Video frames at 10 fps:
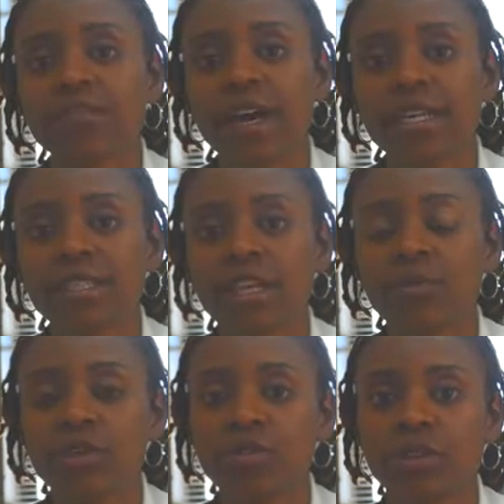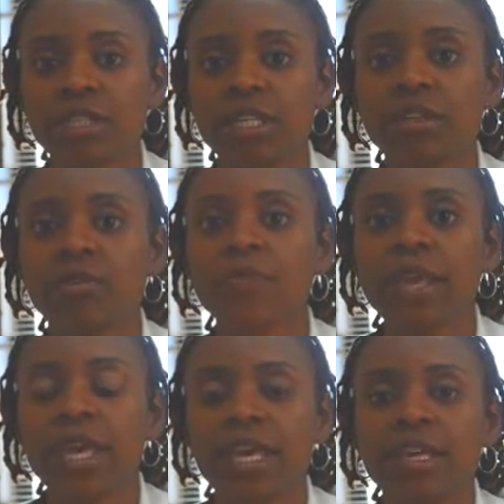advising that we do in CETL
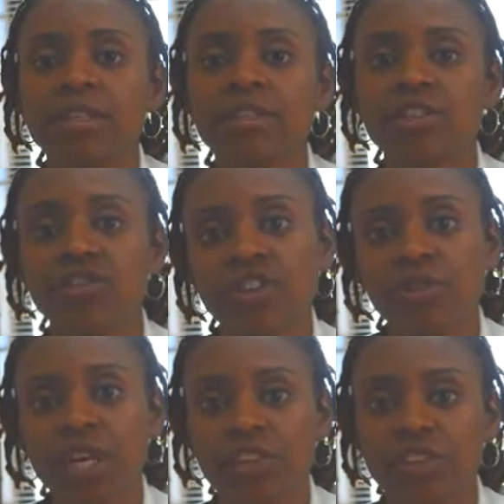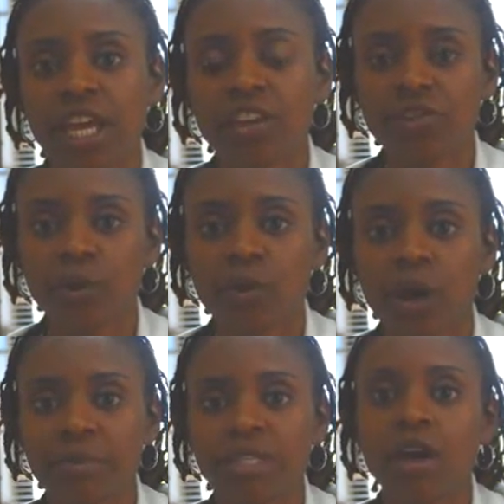is the general education
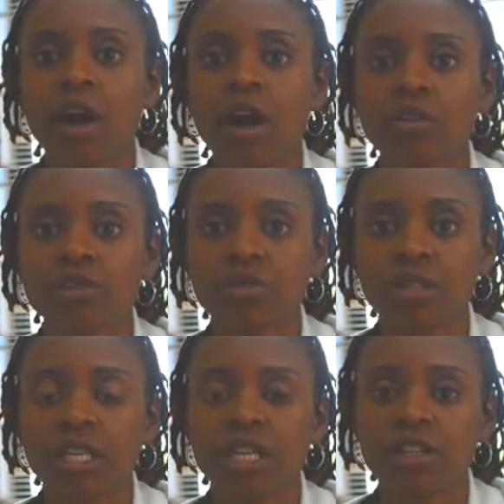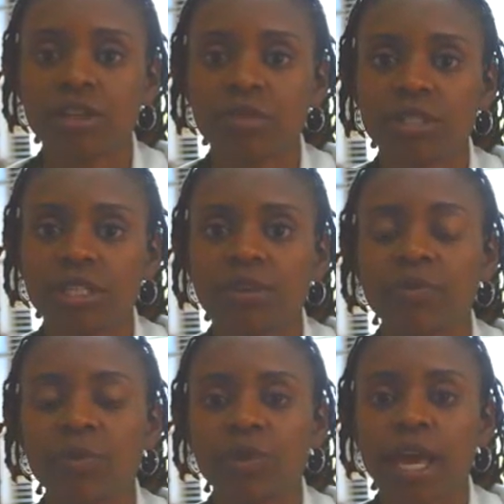requirements that all students at
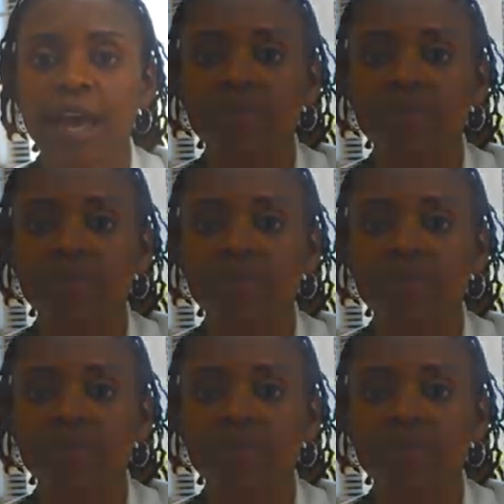EWC will have